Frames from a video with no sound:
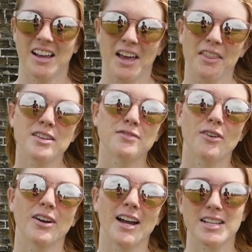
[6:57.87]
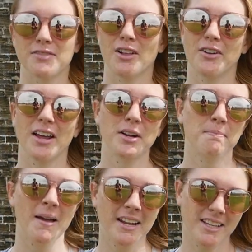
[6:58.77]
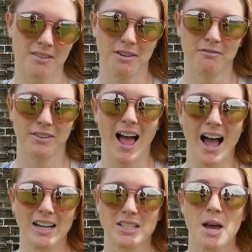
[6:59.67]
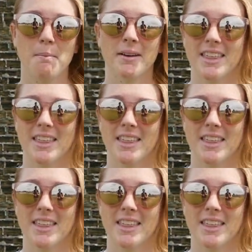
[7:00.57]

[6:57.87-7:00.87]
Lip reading: This fort has flown under many different flags, but they